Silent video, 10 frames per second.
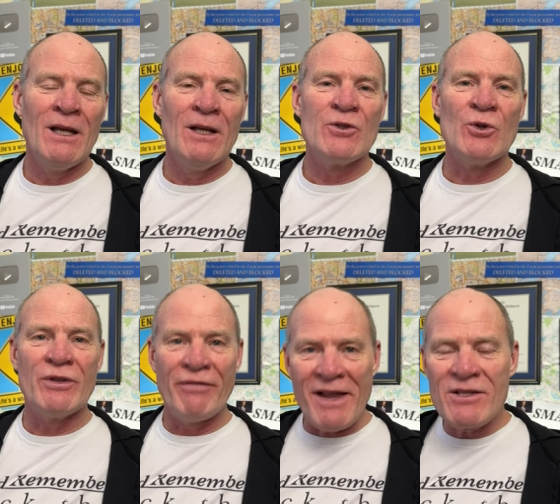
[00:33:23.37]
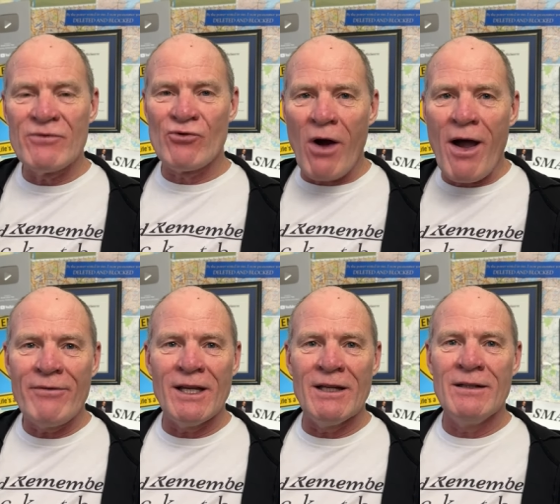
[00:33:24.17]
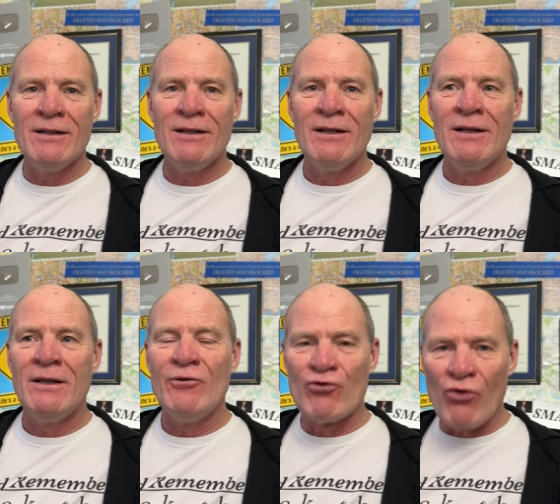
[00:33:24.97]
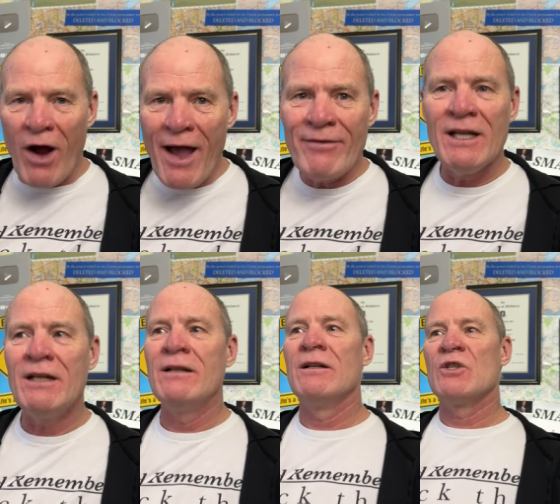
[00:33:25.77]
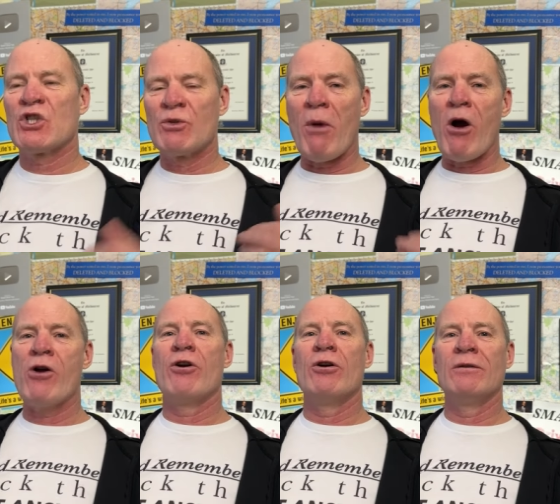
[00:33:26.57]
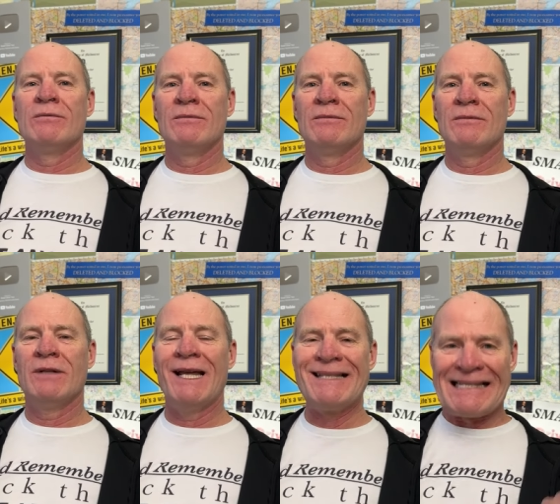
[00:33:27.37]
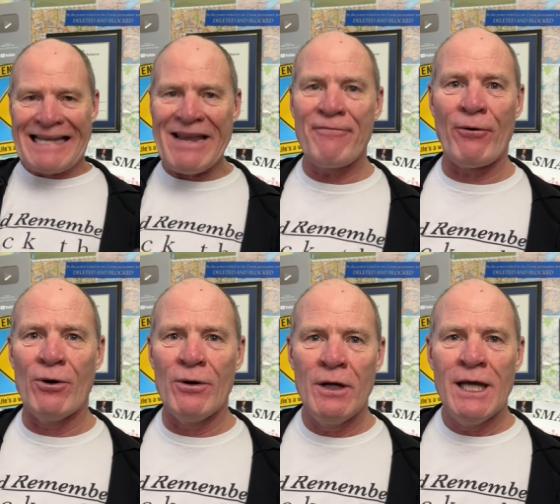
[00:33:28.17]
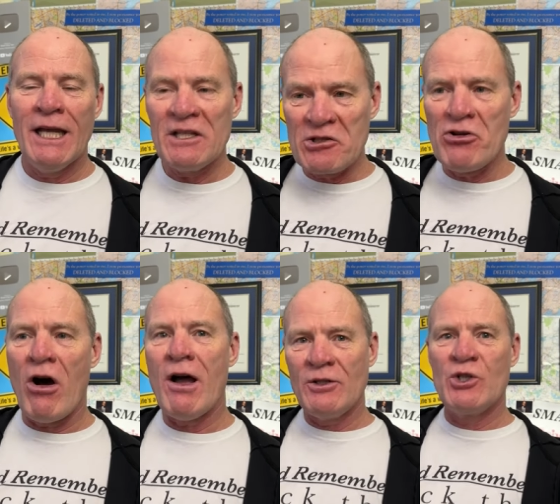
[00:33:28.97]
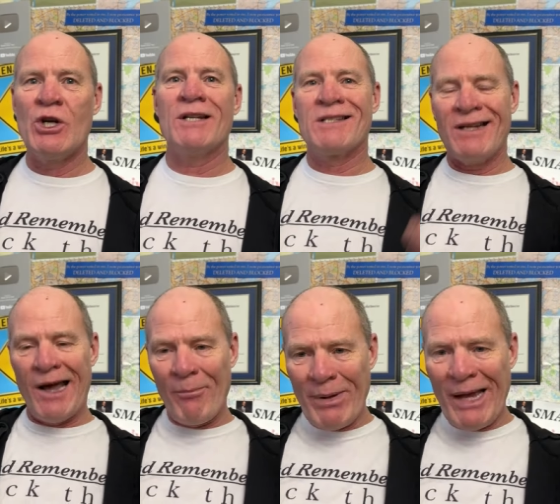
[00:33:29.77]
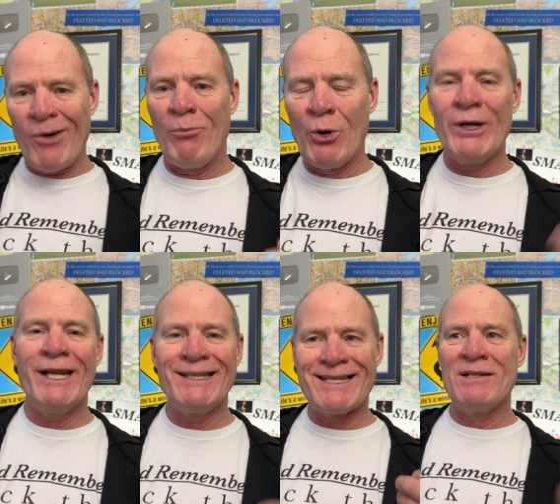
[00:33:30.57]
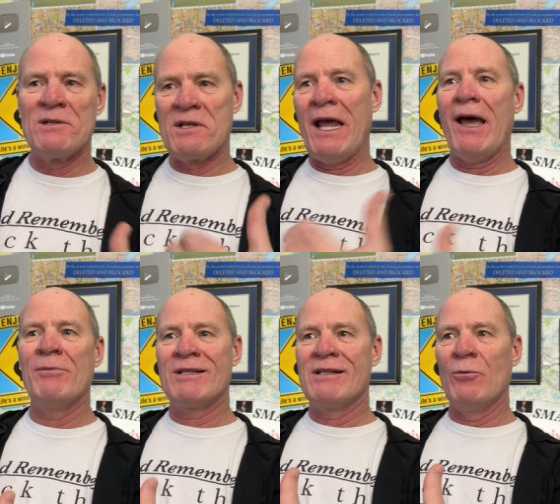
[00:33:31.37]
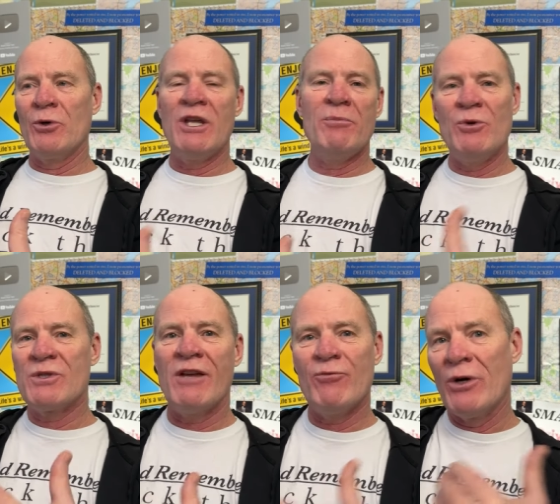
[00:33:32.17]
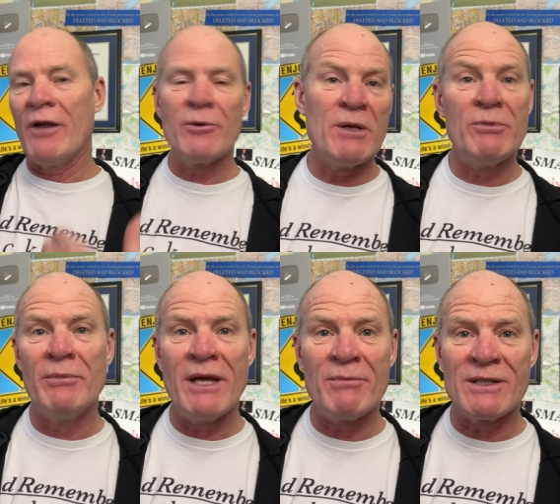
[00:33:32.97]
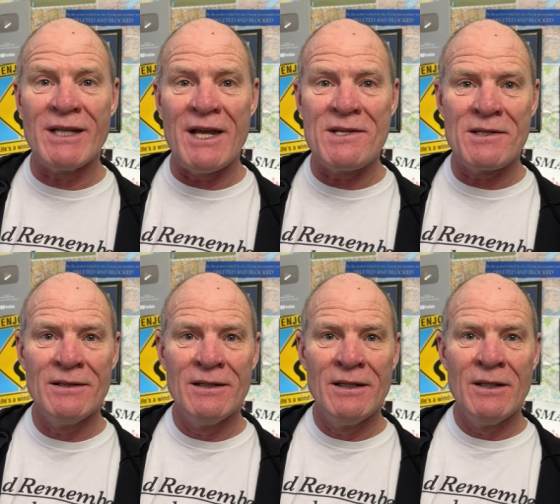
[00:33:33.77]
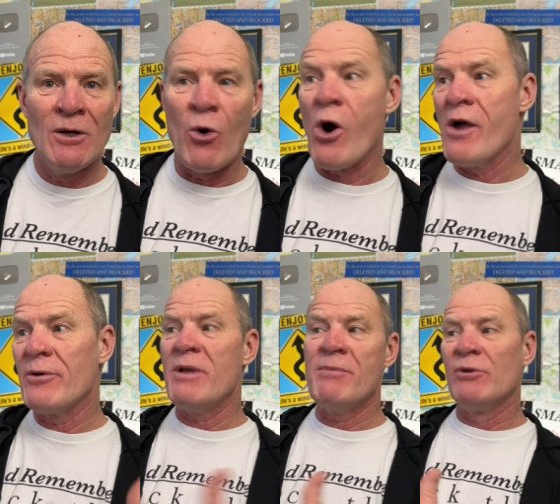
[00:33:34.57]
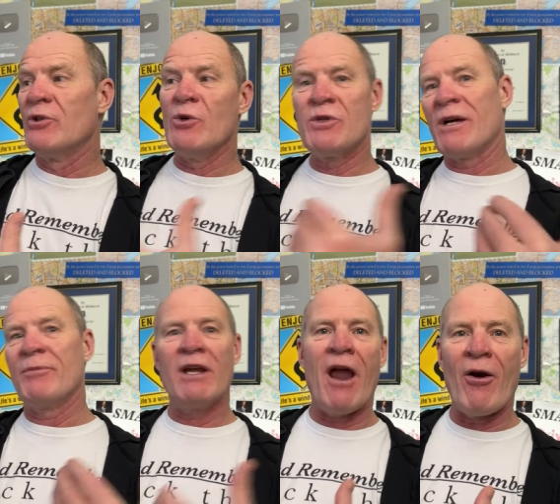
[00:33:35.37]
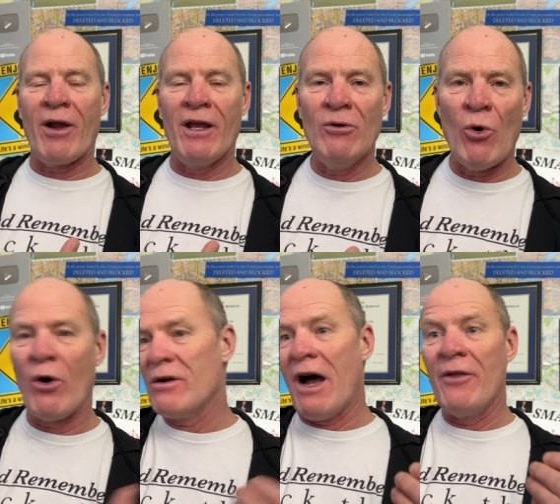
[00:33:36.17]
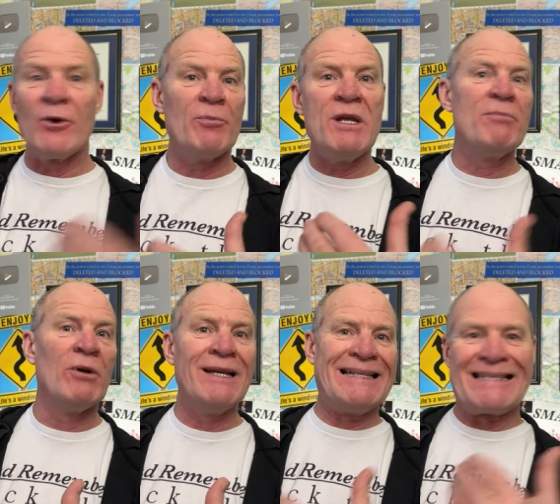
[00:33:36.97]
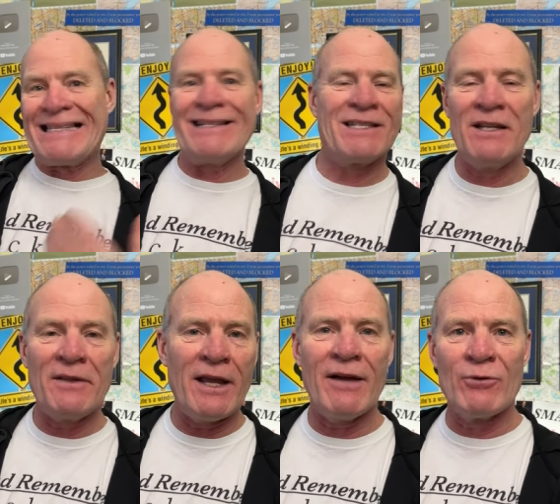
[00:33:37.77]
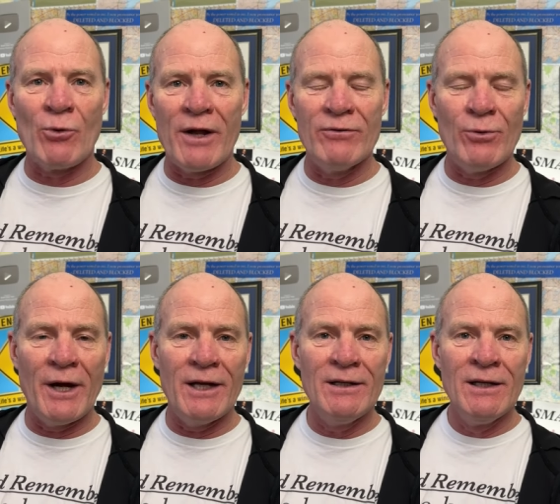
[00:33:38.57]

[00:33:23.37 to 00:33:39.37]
So defensive driving driving smarter and safer is not just about putting in skills and habits that will keep you safe when other people make mistakes or other people do something arrogant or other people insist that they have the right of way.